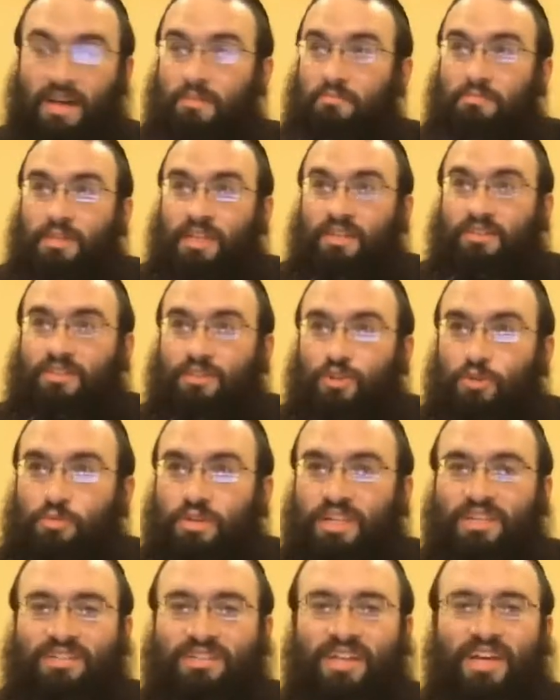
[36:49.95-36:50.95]
He's not mean to
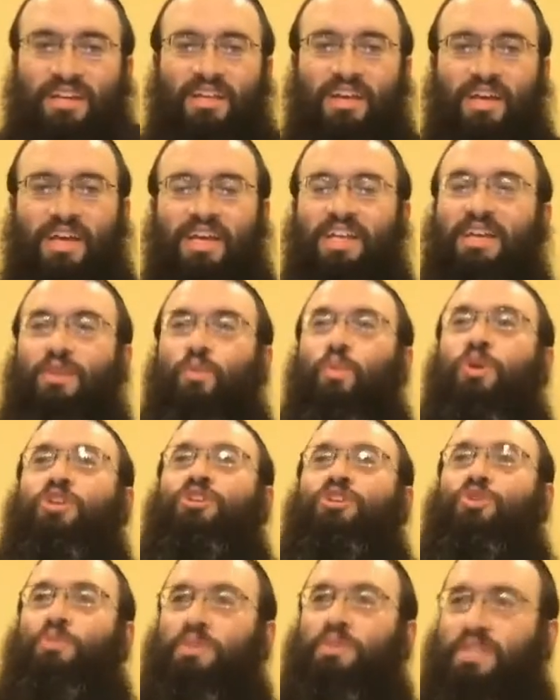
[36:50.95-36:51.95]
you, but he's not
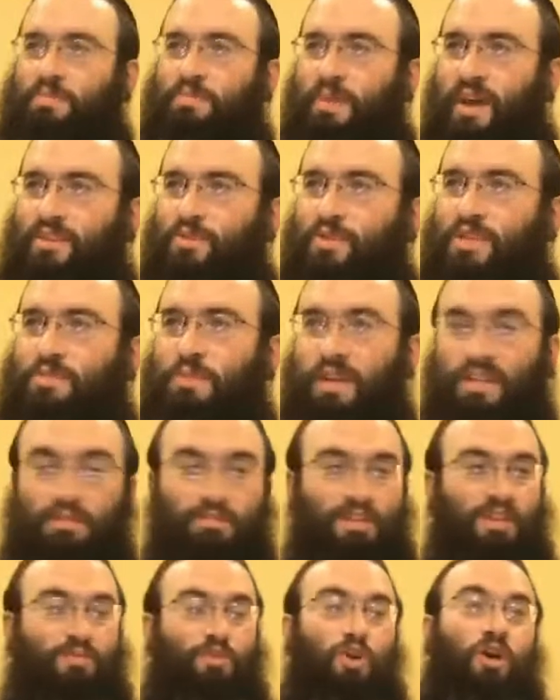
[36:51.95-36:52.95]
what did you expect? You
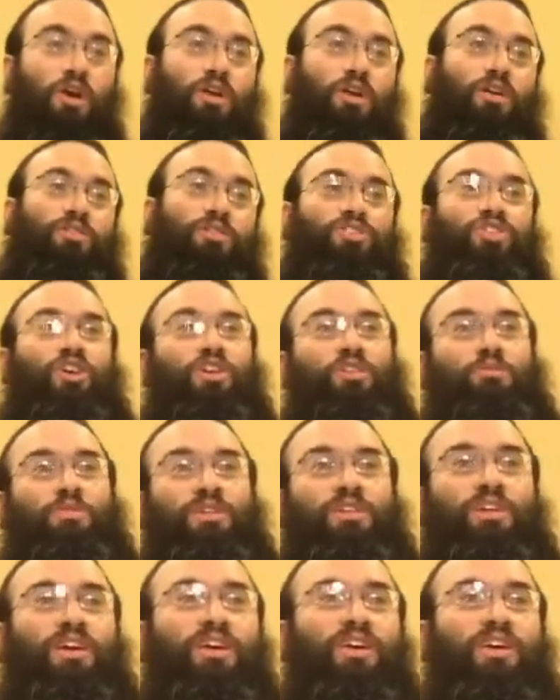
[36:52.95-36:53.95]
expect him to give you, oh,
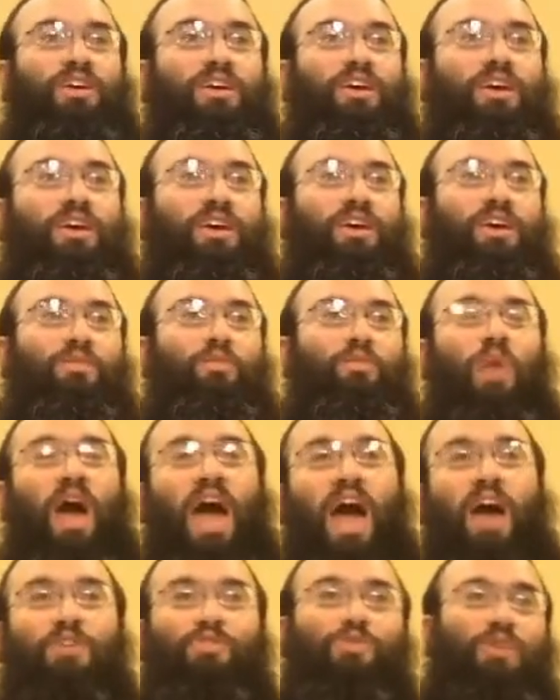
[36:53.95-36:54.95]
shalom aleichem,
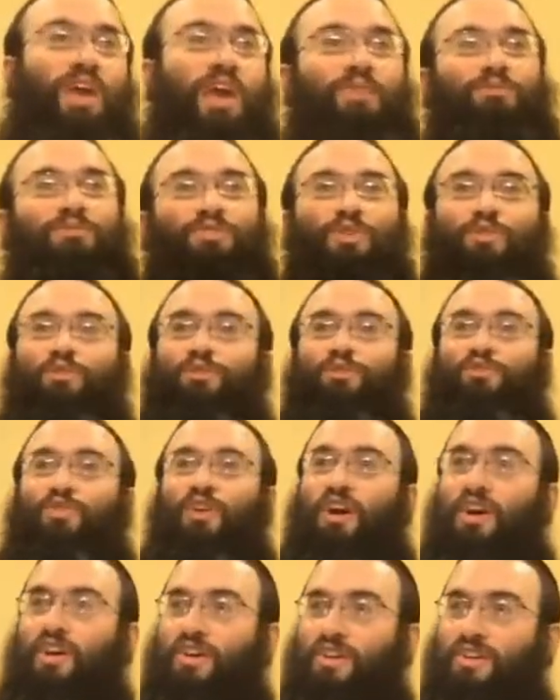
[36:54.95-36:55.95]
wow, you came so
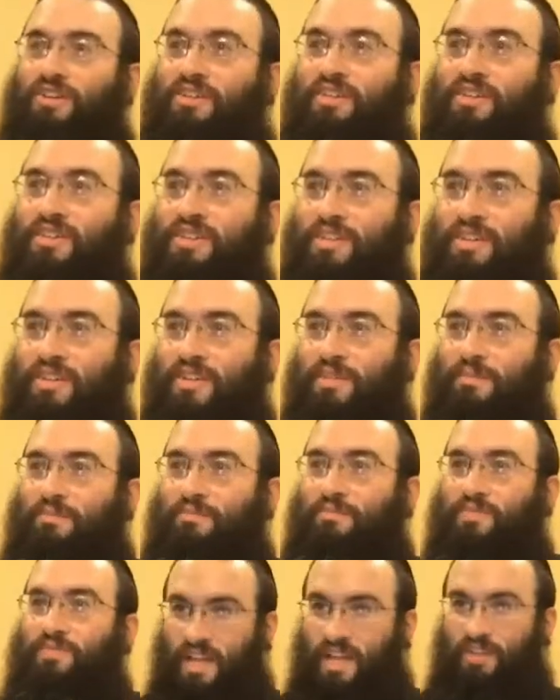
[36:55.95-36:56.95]
far.
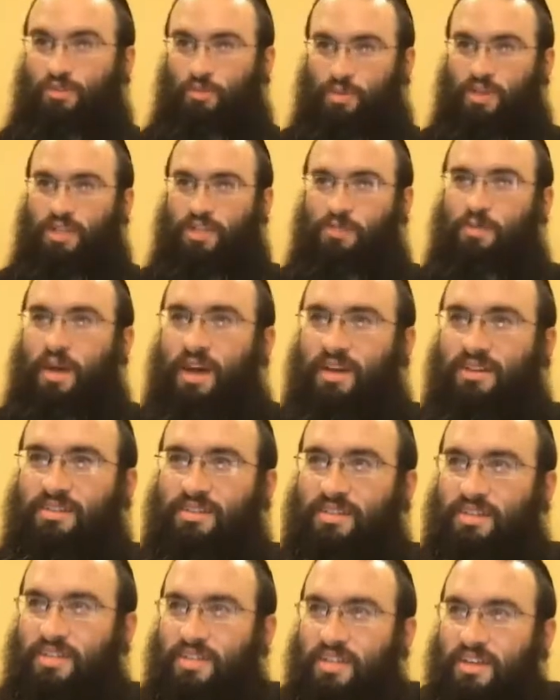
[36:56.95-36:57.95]
That's what we
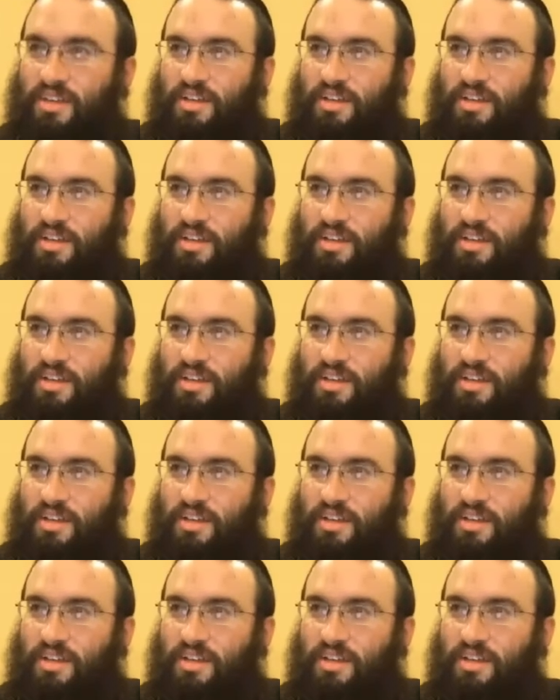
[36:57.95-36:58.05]
expect.